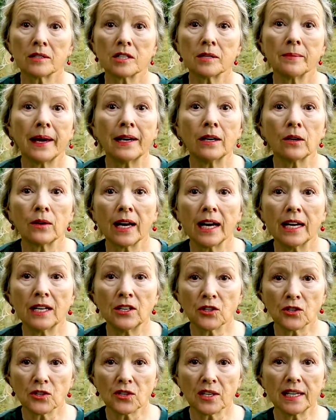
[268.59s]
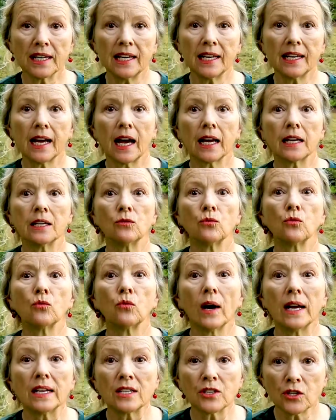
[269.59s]
tomato cages thinking I could
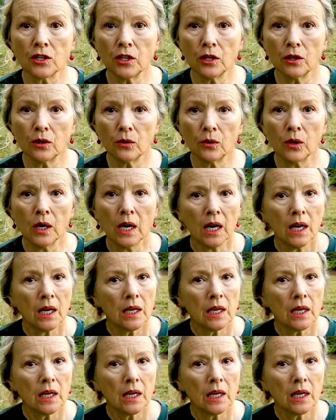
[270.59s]
rescue,